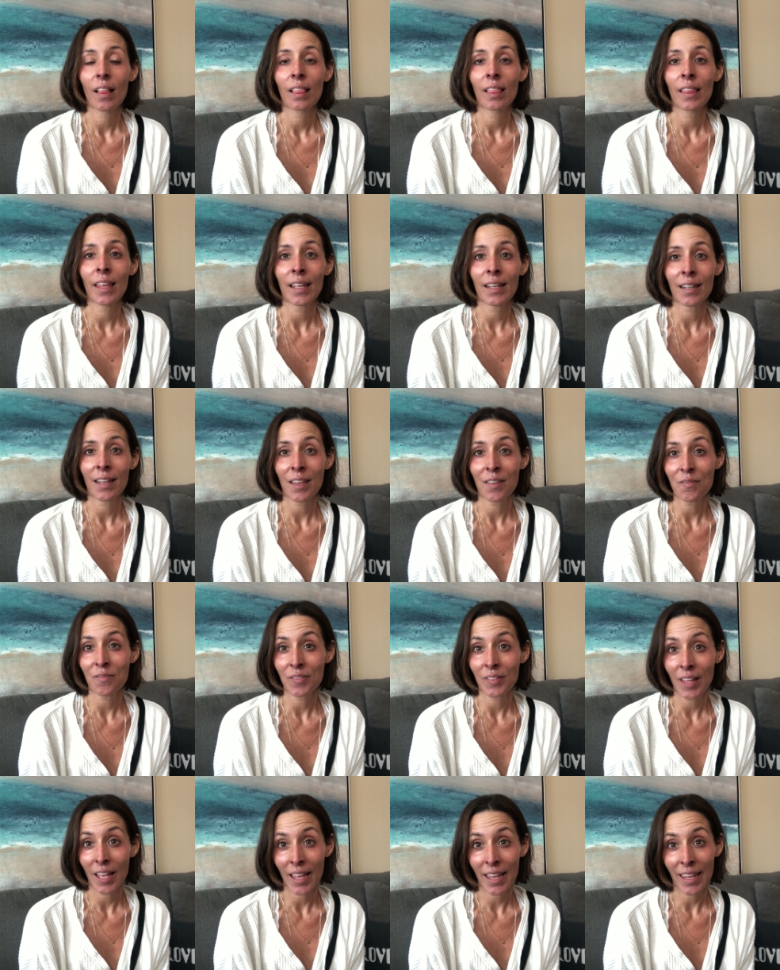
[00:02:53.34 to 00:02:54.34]
late night
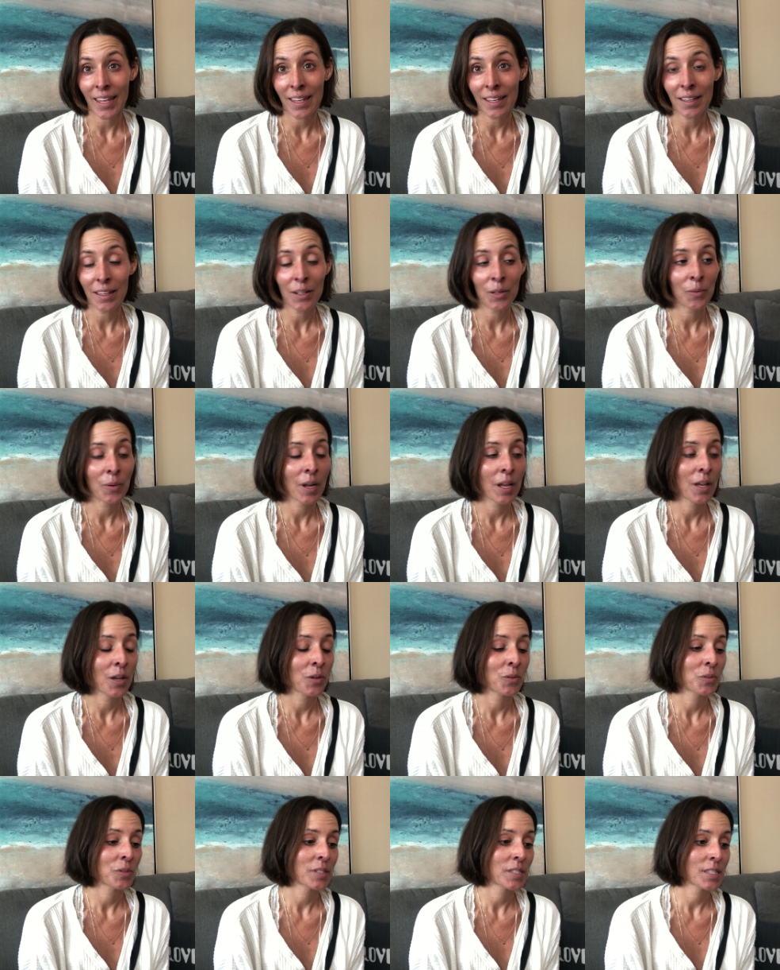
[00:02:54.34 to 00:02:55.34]
flight at
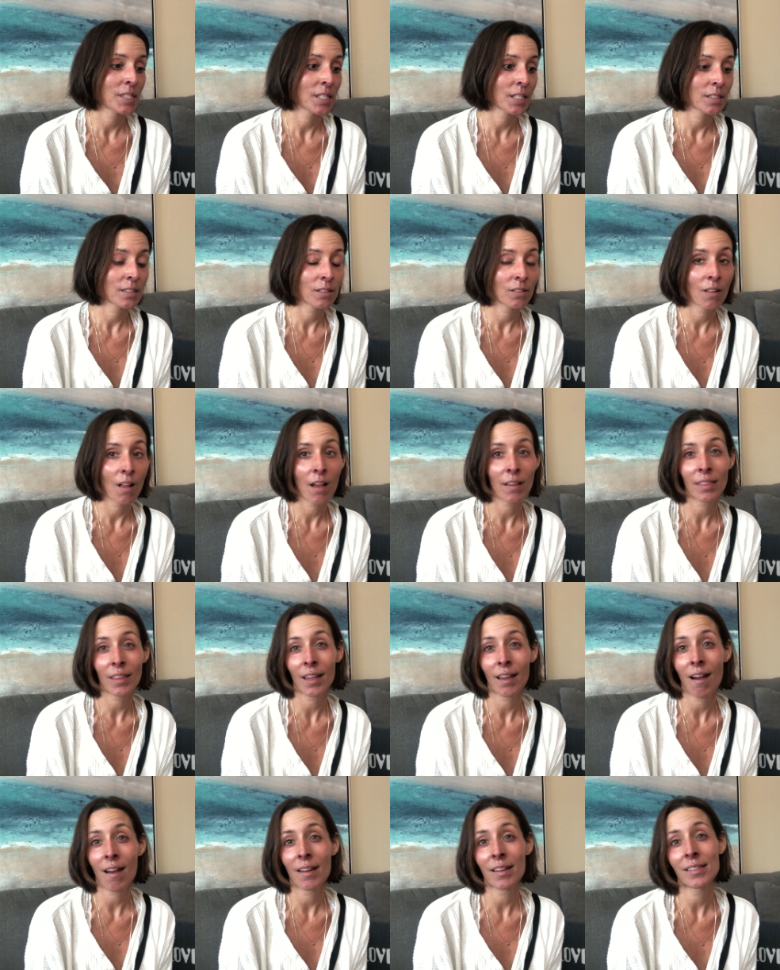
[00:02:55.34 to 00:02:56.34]
around six o'clock
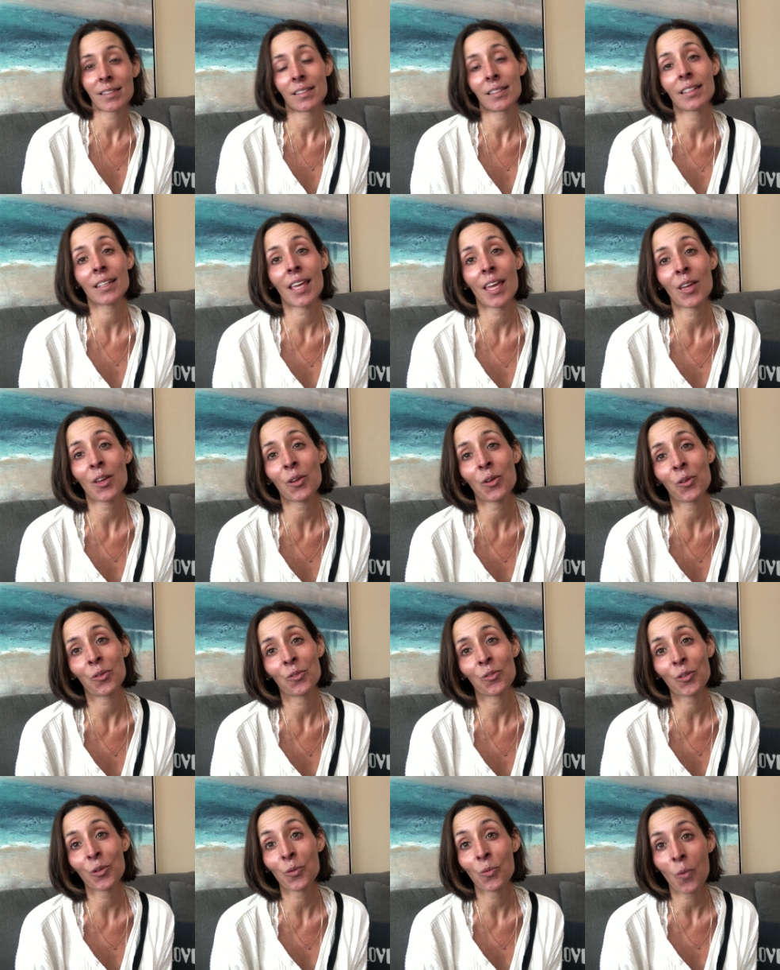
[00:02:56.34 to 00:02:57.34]
that got us into
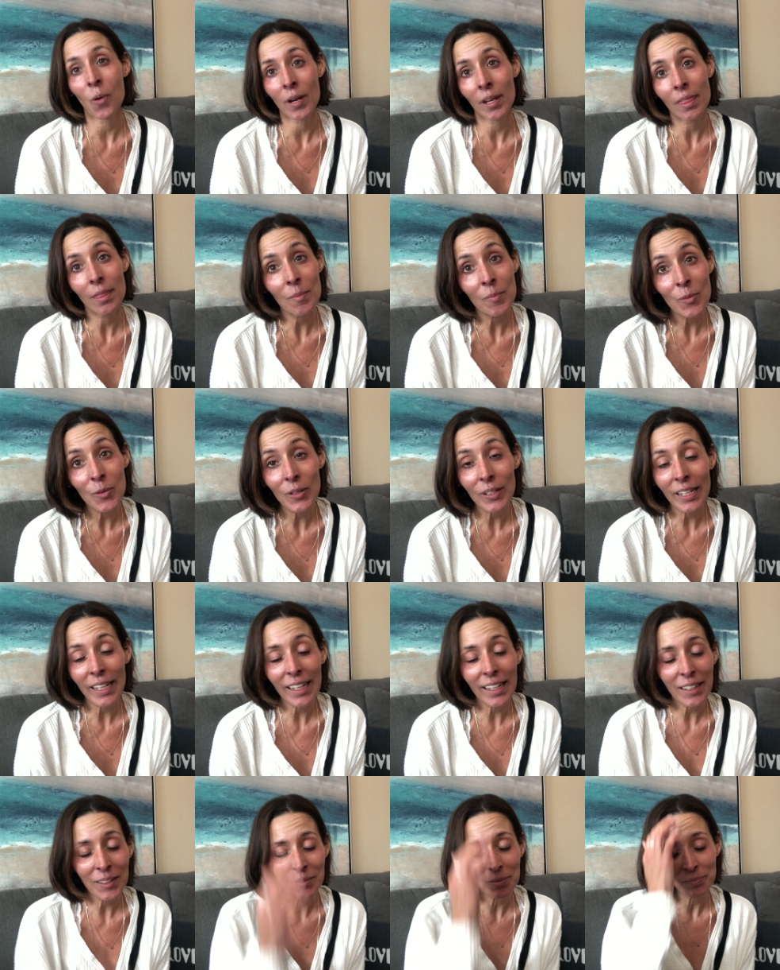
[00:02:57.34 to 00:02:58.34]
Cancun for one in the
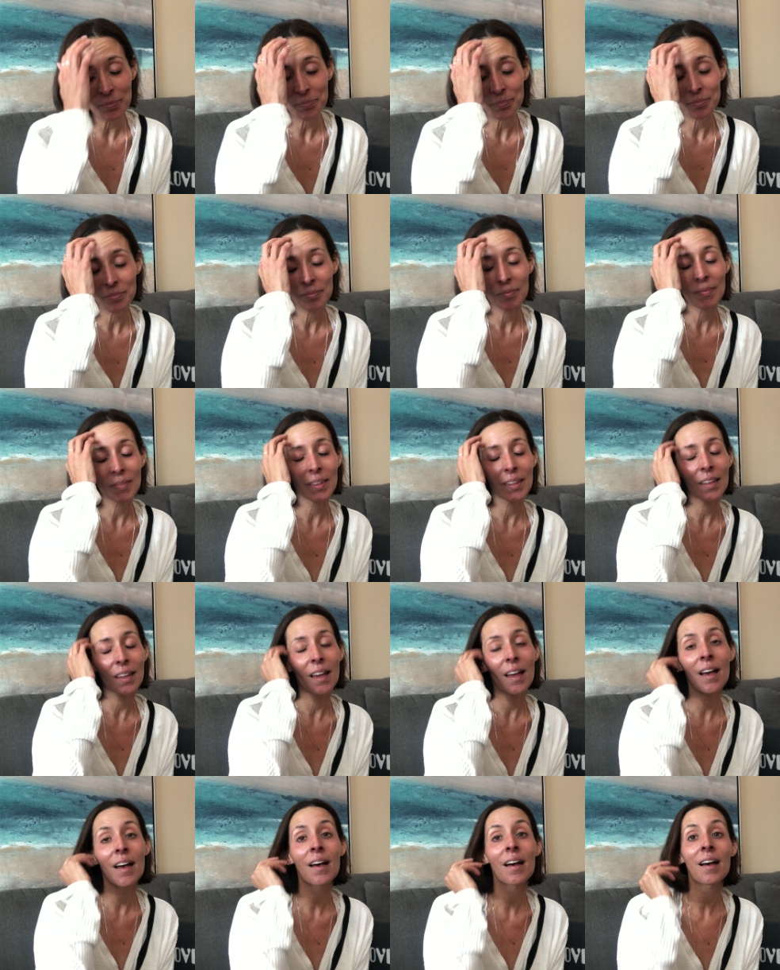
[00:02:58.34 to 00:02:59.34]
morning
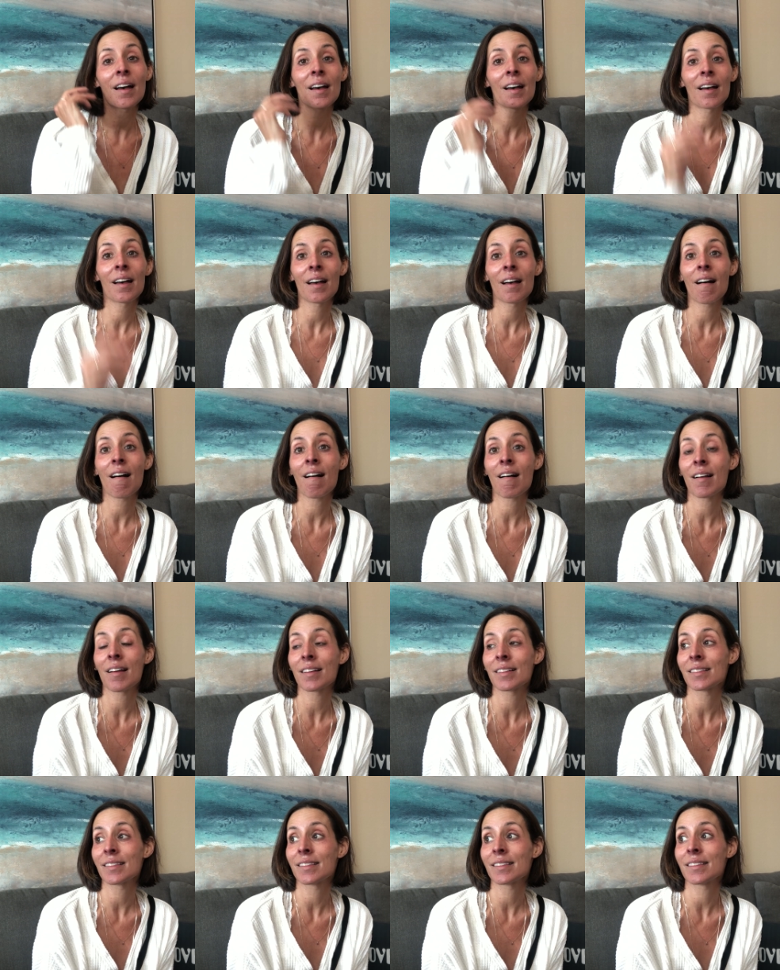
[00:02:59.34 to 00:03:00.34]
uh,
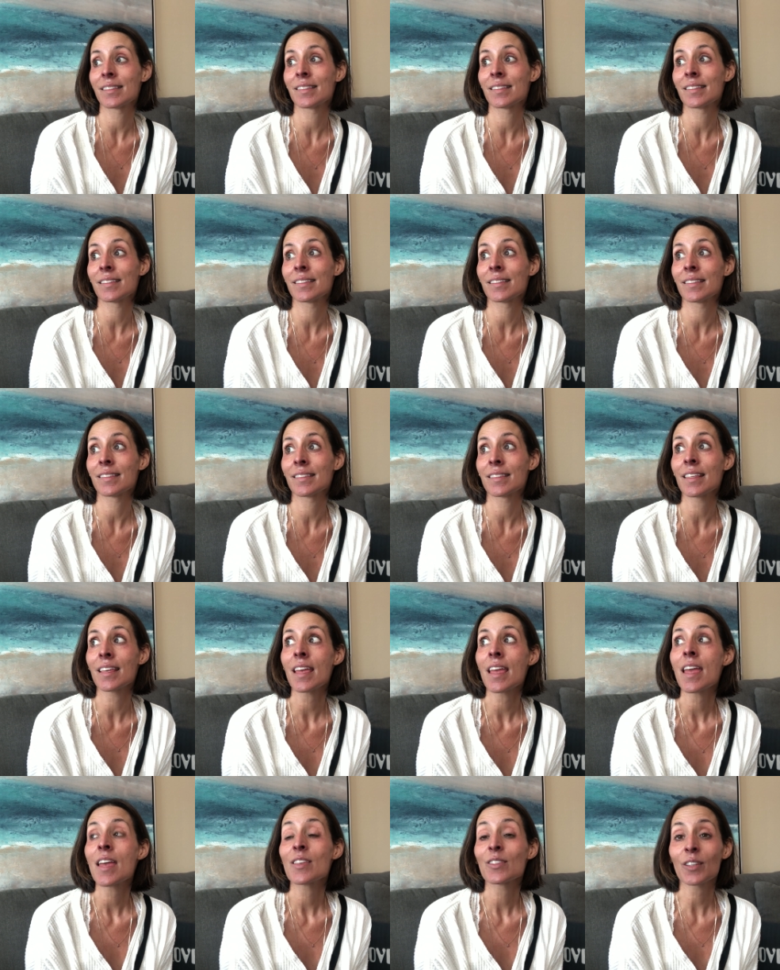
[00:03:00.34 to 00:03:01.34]
on
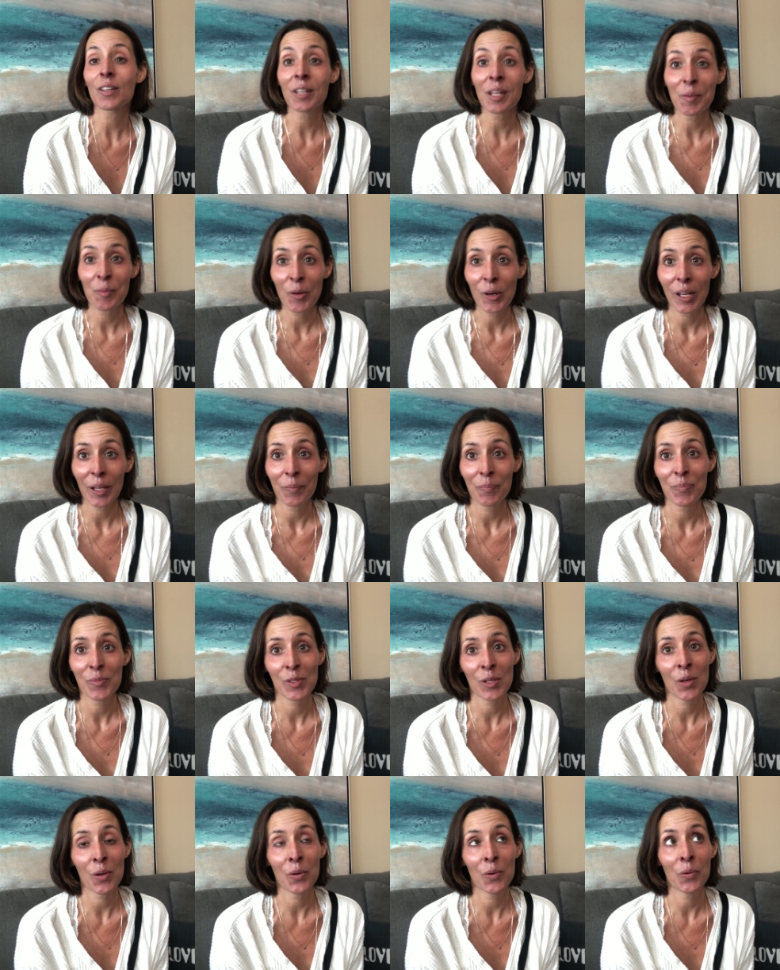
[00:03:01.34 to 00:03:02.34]
Sunday morning.
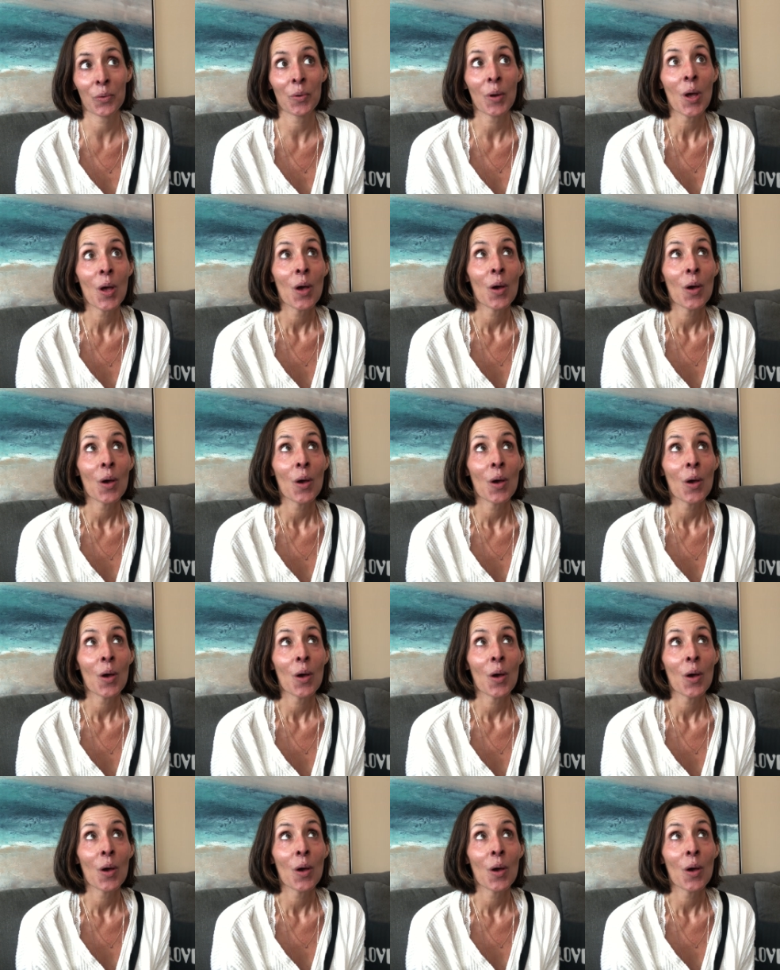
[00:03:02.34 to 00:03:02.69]
So